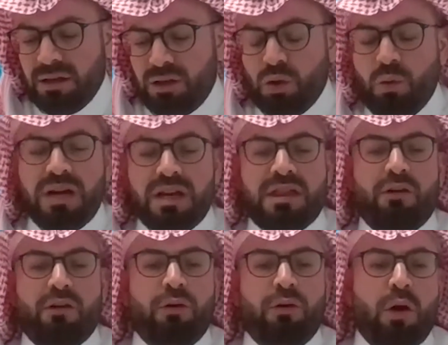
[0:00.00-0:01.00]
doing the
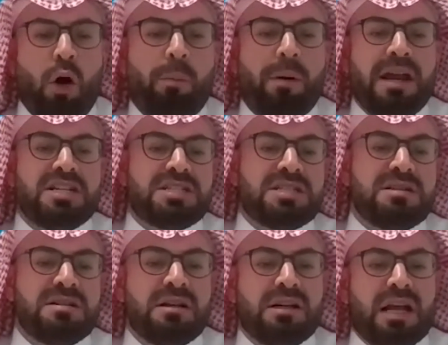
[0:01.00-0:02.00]
full
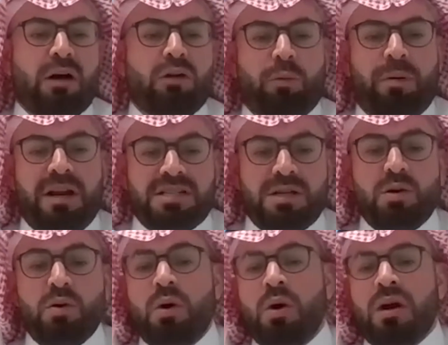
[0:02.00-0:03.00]
operation, ground operation,
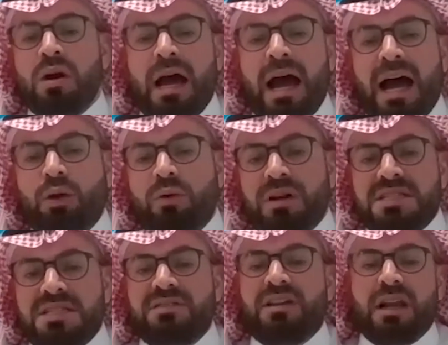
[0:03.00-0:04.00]
and we
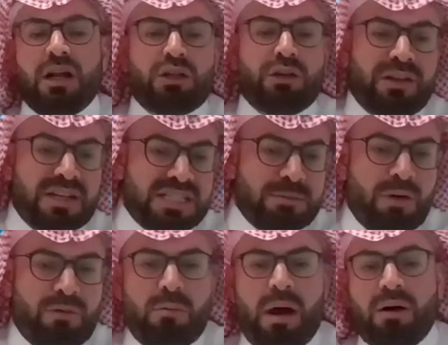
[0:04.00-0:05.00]
received a lot of customers
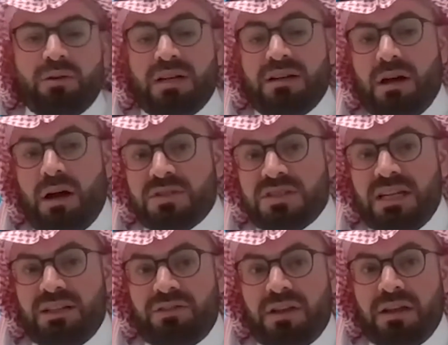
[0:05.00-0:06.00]
from
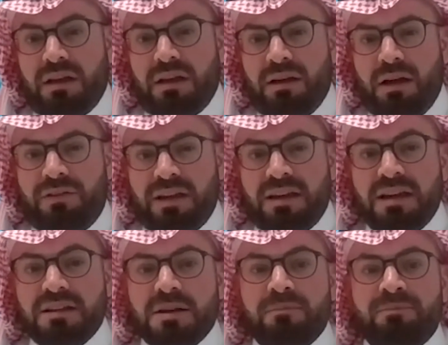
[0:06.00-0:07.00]
outside of the
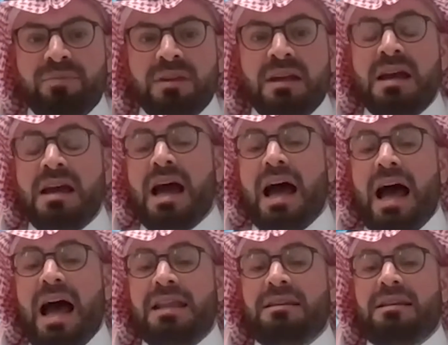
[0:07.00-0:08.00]
kingdom.
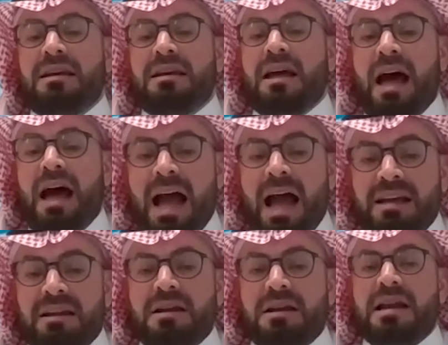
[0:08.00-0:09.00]
And I
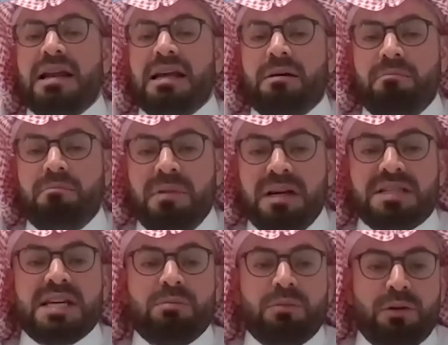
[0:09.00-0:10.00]
really meet
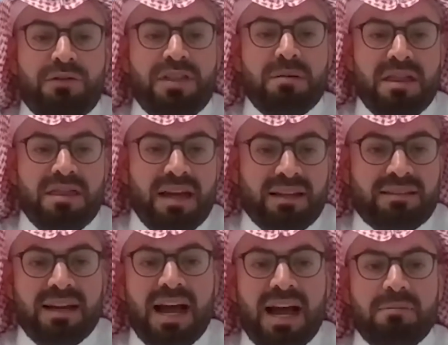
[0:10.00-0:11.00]
some of them in that
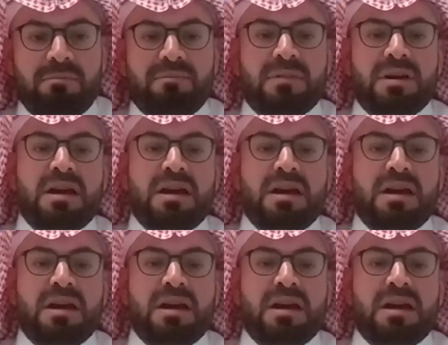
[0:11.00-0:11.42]
time.